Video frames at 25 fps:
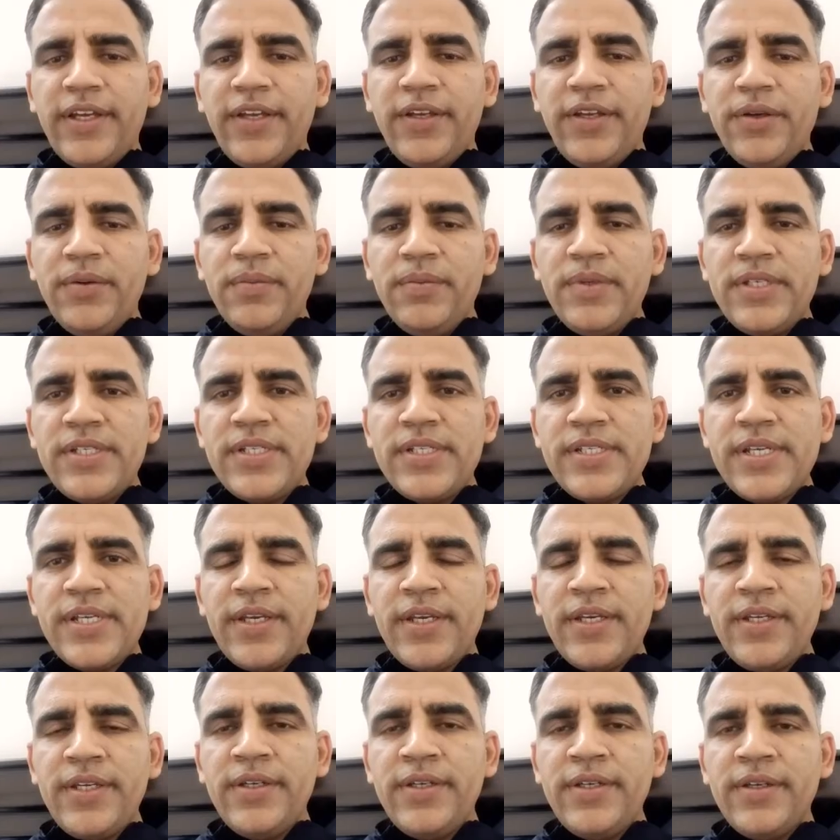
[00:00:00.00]
you, Mr.
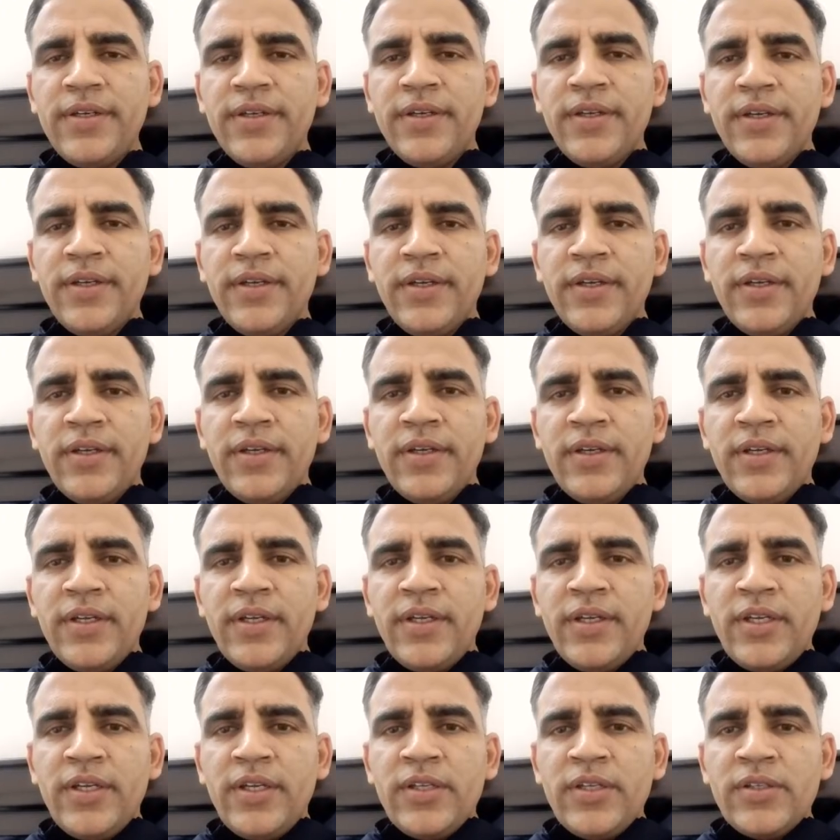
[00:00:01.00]
Sani.
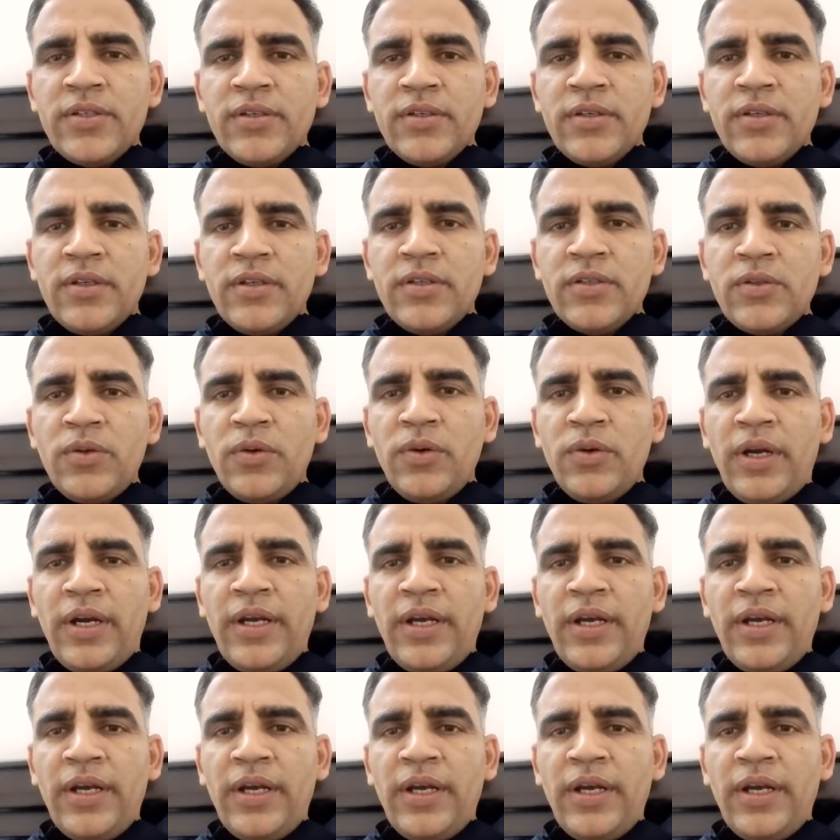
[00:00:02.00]
So